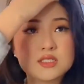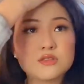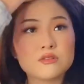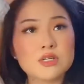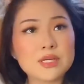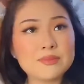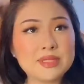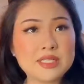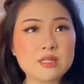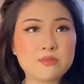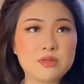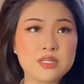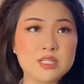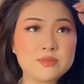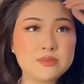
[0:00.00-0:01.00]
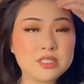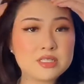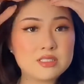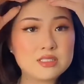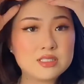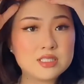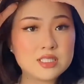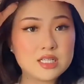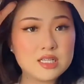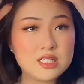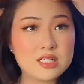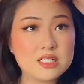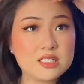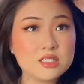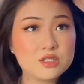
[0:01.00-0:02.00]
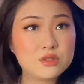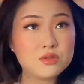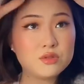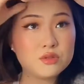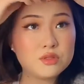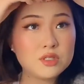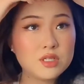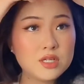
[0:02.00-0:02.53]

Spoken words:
do a middle part, because I like to